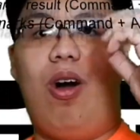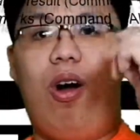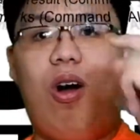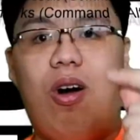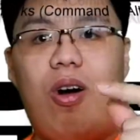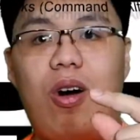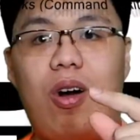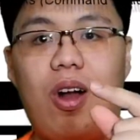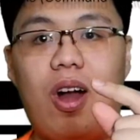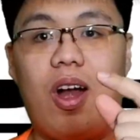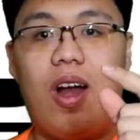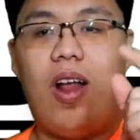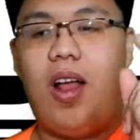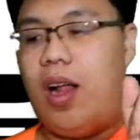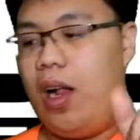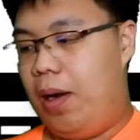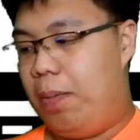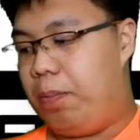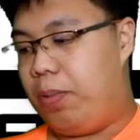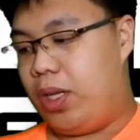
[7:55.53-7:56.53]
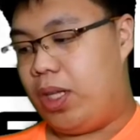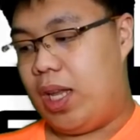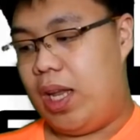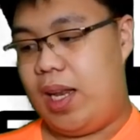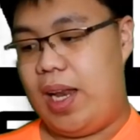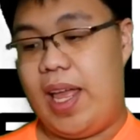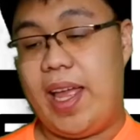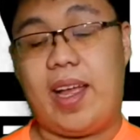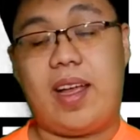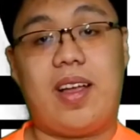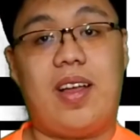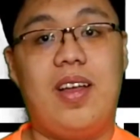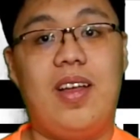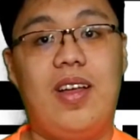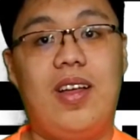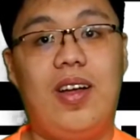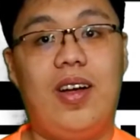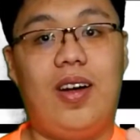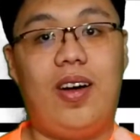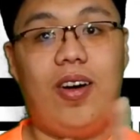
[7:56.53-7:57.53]
or I'll put a link
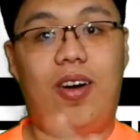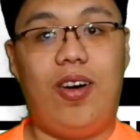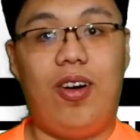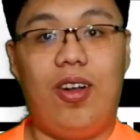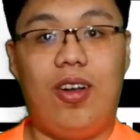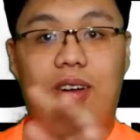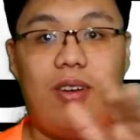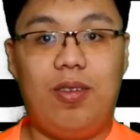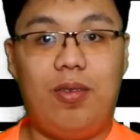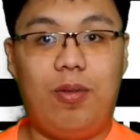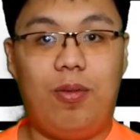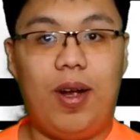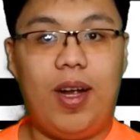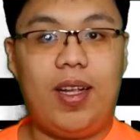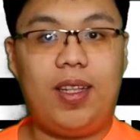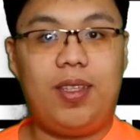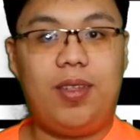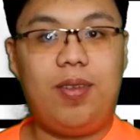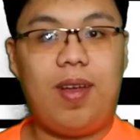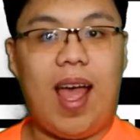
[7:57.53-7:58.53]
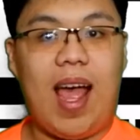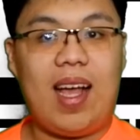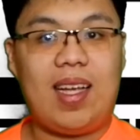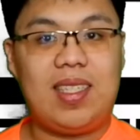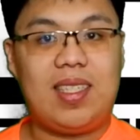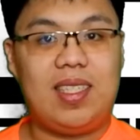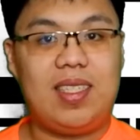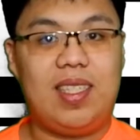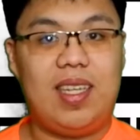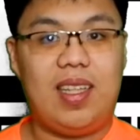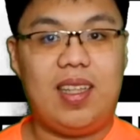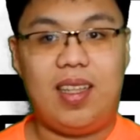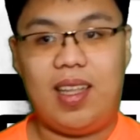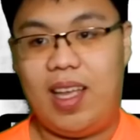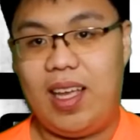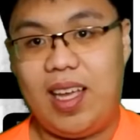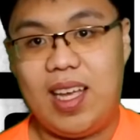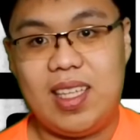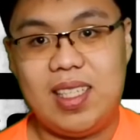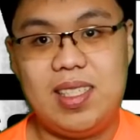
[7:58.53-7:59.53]
on where to access it, I
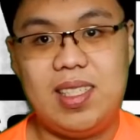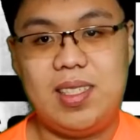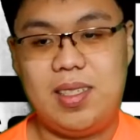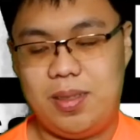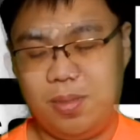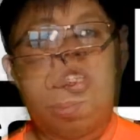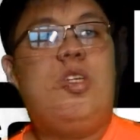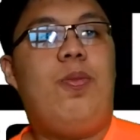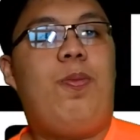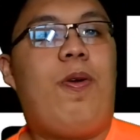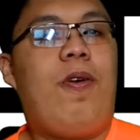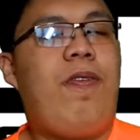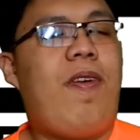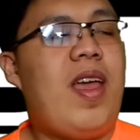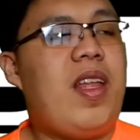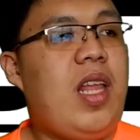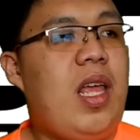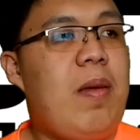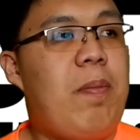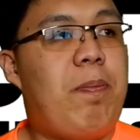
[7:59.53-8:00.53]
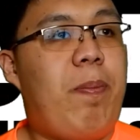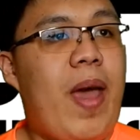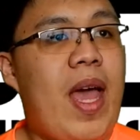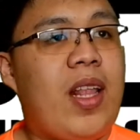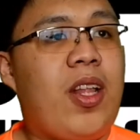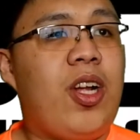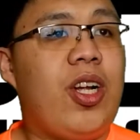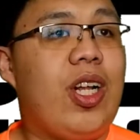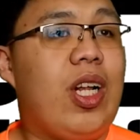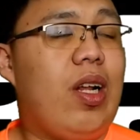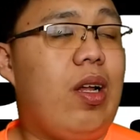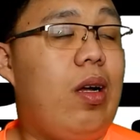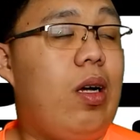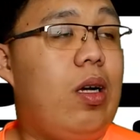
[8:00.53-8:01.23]
guess. To provide a better